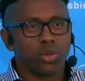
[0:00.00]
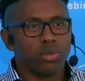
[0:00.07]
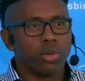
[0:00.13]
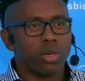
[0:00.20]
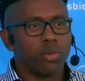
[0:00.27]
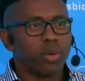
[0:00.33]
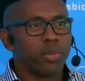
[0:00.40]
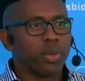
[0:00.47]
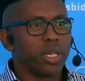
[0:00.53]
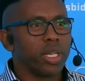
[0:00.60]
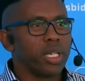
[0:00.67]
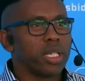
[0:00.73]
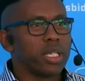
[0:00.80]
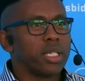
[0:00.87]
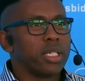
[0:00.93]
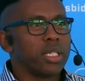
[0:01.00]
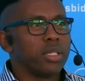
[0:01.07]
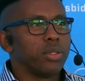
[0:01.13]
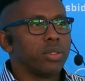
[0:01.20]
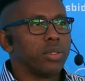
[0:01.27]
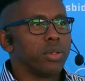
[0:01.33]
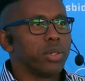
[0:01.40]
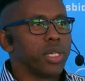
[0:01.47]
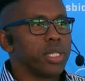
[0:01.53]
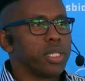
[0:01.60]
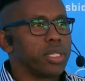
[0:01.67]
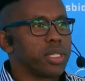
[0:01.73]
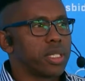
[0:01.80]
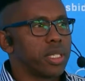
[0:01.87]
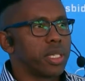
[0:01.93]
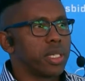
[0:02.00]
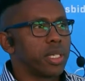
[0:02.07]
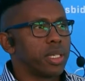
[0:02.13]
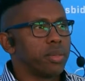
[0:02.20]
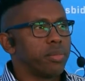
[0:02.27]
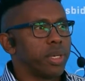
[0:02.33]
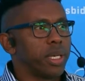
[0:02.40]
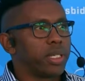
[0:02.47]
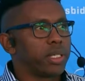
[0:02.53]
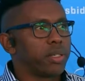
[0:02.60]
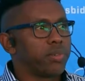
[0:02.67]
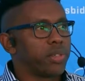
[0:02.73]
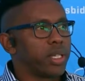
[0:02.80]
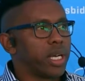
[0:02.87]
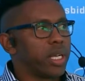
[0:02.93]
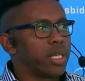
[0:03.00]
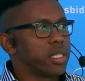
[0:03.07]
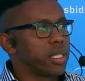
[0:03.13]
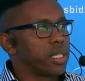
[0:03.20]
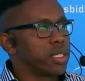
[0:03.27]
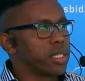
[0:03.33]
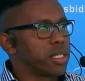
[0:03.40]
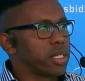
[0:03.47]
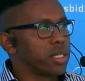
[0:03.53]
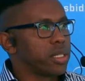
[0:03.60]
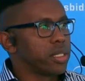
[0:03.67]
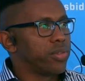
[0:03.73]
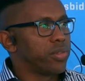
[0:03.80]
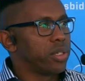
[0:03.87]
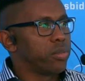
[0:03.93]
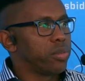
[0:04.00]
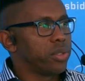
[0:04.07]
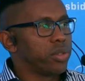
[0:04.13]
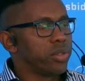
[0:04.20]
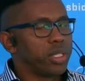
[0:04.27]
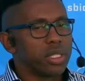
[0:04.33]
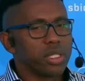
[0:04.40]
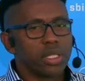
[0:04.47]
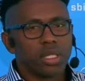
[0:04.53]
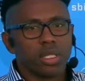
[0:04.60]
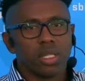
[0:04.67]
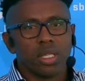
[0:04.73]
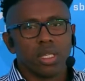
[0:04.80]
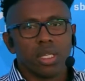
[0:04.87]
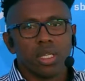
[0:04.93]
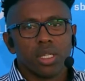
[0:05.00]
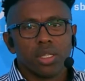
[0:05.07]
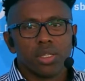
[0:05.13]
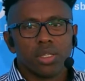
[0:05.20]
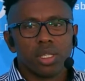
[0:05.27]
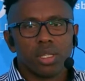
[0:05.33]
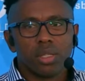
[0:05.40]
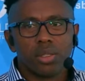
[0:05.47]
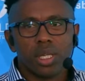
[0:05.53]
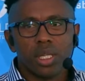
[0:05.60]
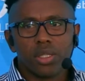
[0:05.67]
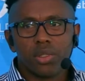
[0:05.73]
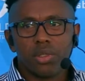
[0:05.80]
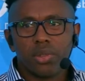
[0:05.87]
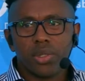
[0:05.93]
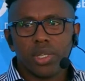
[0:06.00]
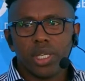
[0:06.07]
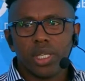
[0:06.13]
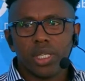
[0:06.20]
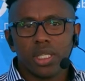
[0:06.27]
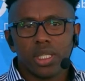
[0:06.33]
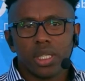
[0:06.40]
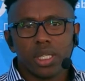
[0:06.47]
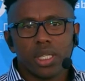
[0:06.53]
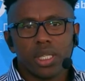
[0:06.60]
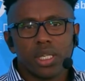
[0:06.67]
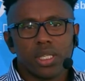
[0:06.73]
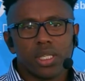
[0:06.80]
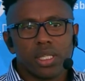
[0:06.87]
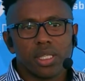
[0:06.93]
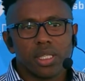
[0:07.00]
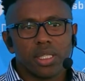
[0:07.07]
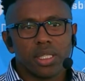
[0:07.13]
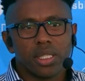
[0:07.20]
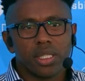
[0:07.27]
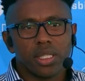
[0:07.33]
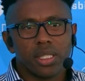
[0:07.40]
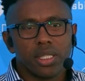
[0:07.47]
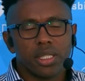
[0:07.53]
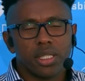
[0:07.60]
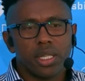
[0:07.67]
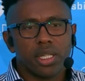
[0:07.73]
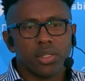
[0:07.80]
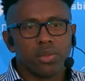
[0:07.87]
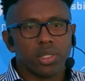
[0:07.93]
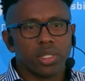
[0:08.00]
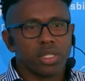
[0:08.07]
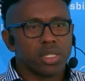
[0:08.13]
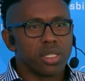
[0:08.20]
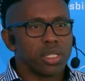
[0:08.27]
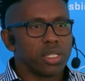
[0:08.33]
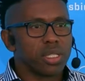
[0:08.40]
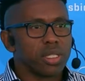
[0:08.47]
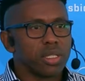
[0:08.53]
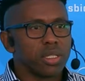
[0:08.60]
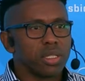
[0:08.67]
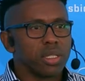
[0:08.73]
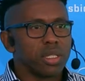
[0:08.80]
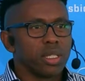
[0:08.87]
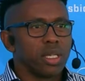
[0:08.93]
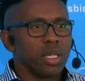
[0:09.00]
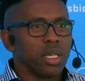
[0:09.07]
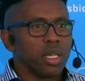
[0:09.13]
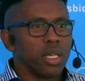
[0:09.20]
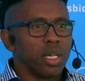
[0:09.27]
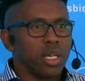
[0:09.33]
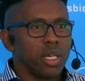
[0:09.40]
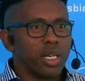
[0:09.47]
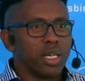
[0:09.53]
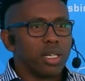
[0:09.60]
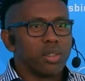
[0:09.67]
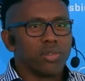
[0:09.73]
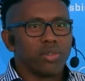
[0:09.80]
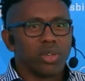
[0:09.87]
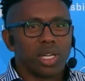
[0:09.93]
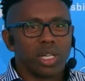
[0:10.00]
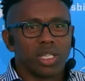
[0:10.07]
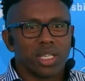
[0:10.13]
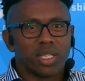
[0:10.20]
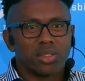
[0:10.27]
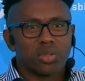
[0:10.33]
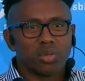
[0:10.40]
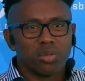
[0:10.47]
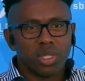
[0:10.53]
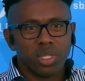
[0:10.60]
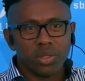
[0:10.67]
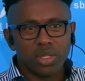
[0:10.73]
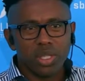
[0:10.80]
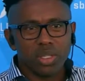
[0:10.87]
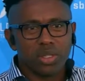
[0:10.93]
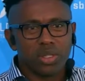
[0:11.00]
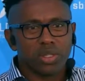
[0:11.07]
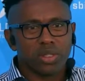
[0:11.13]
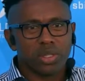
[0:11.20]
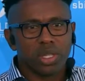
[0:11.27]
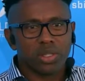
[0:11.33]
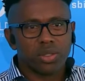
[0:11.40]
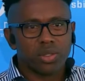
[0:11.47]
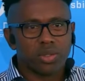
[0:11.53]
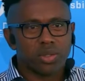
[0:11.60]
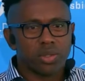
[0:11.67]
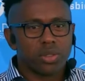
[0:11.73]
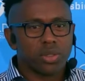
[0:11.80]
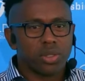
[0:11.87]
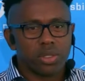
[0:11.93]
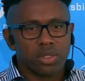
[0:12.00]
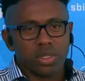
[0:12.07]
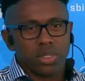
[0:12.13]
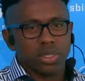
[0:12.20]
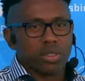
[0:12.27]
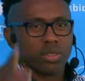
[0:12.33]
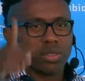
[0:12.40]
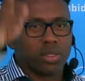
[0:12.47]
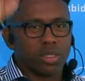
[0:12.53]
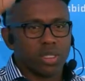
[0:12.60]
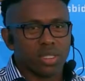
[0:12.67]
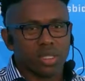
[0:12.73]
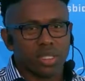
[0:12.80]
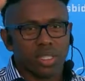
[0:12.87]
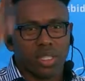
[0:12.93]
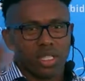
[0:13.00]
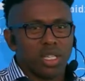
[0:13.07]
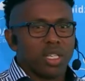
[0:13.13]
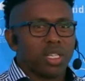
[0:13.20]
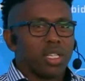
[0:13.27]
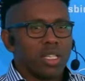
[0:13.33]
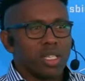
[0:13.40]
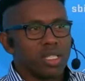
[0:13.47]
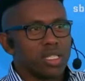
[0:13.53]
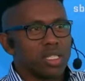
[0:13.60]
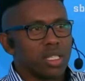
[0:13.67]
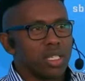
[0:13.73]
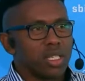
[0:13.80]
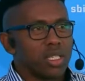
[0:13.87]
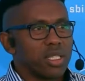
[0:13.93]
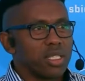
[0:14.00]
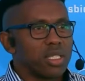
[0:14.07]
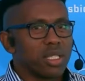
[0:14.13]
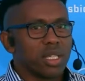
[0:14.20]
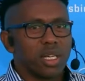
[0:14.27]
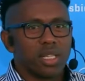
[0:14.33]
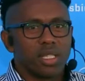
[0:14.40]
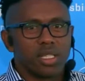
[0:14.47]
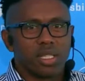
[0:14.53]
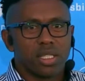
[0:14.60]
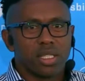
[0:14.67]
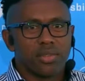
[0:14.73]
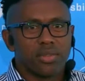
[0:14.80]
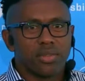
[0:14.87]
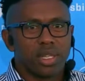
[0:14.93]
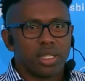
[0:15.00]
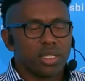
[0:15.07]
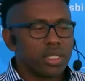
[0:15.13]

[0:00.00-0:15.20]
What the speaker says: Mabope, who is part of the IDZ Skills Development Unit. So during the networking session, if you can't get to me, you can also get to Zuko. Zooks is the guy sitting in front.